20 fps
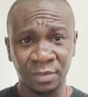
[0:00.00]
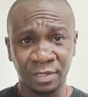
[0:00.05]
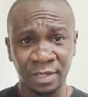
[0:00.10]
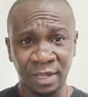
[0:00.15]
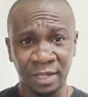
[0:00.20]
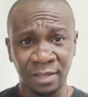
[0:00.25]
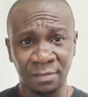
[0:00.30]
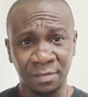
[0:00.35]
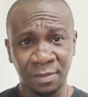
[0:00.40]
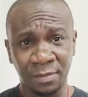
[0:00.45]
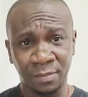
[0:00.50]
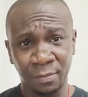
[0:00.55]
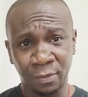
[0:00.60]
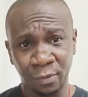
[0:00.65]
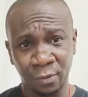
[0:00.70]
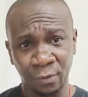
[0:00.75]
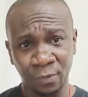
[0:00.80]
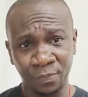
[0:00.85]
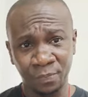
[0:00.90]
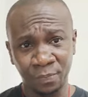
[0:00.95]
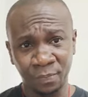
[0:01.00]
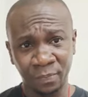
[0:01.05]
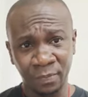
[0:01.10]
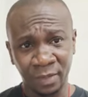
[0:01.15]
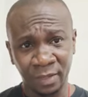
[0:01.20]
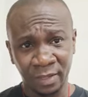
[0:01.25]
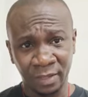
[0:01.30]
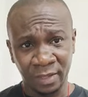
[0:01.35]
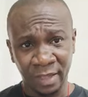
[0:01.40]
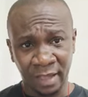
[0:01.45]
especially people
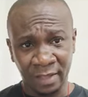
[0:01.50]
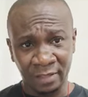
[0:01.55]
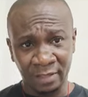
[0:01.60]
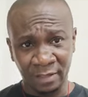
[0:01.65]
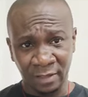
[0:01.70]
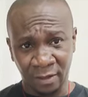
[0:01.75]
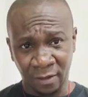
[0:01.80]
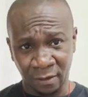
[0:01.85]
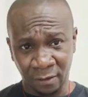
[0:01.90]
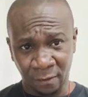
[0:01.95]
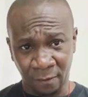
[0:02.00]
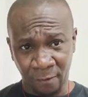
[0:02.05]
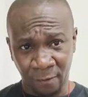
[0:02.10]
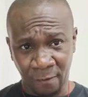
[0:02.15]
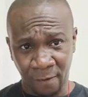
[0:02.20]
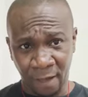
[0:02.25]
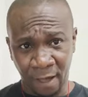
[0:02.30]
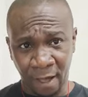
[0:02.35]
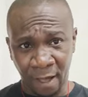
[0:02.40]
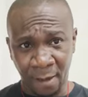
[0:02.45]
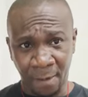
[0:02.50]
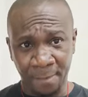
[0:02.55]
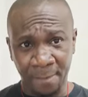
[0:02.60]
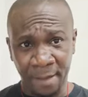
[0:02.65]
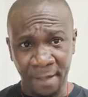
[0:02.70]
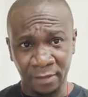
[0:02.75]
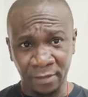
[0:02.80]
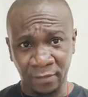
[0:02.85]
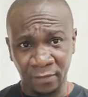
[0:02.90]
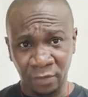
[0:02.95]
that are
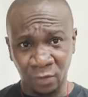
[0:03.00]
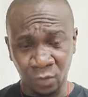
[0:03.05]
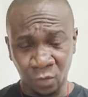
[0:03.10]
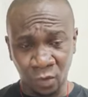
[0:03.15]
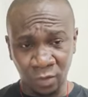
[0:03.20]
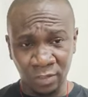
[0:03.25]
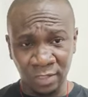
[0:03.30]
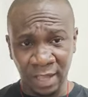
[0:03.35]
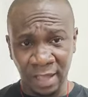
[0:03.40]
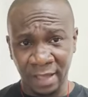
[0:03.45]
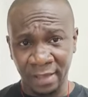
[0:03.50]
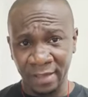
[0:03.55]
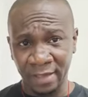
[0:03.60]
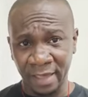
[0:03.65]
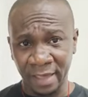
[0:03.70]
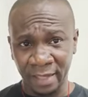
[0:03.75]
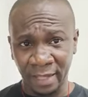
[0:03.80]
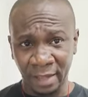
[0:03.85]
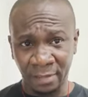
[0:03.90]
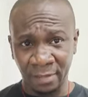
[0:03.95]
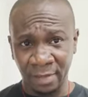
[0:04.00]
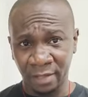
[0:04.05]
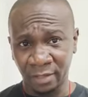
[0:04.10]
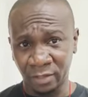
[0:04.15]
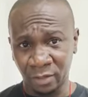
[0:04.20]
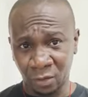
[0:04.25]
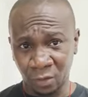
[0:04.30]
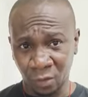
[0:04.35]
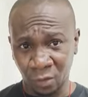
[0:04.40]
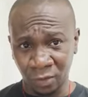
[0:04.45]
part of the water
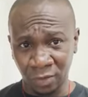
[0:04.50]
element or